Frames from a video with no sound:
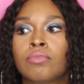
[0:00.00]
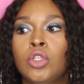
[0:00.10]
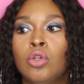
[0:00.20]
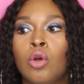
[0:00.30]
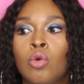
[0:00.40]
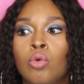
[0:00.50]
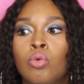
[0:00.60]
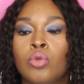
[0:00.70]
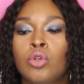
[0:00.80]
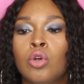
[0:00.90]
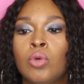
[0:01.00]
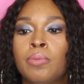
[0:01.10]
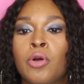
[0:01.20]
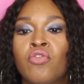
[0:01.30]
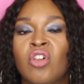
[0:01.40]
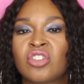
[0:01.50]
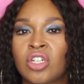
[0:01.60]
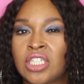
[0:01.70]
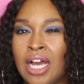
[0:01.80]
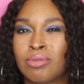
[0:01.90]
you know, we both lost our
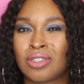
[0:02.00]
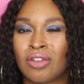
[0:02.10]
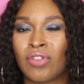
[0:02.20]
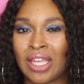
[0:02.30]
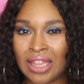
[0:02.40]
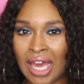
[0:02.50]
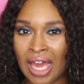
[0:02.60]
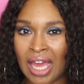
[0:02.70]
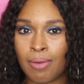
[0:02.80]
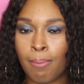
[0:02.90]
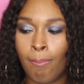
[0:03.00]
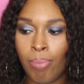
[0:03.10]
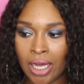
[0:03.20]
jobs and stuff like that.